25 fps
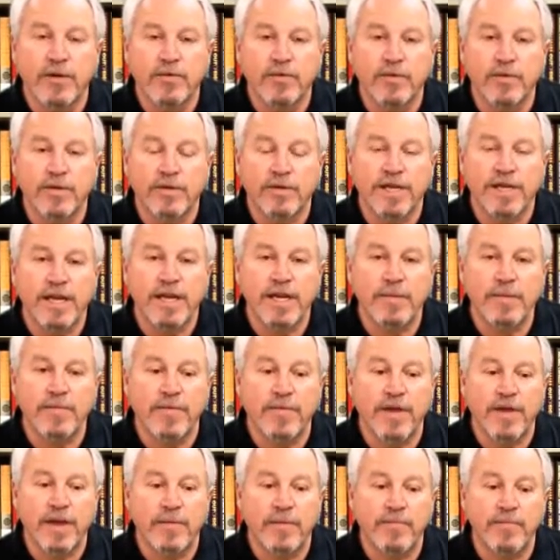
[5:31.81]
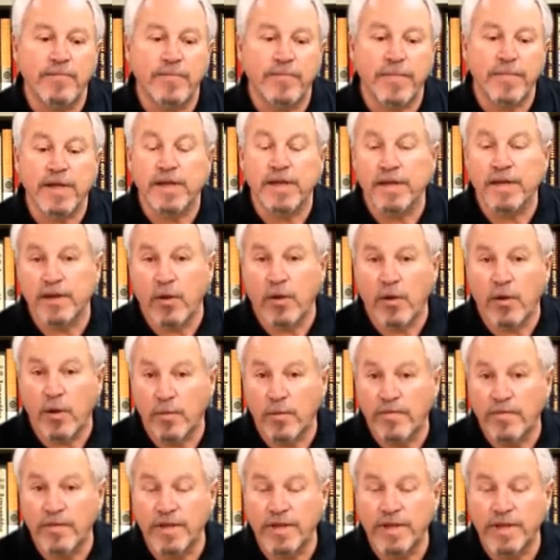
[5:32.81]
will keep them
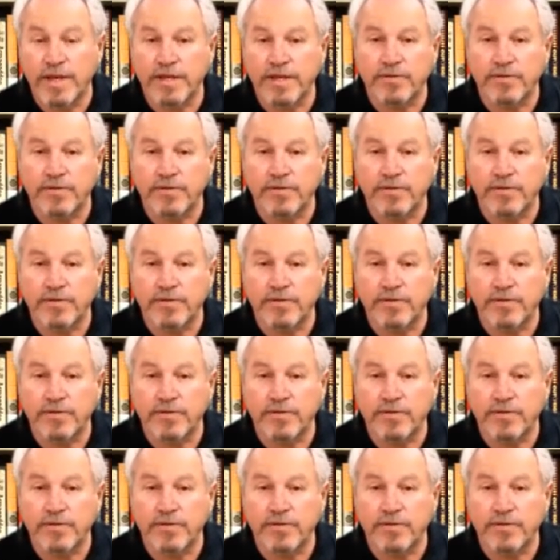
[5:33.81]
hopefully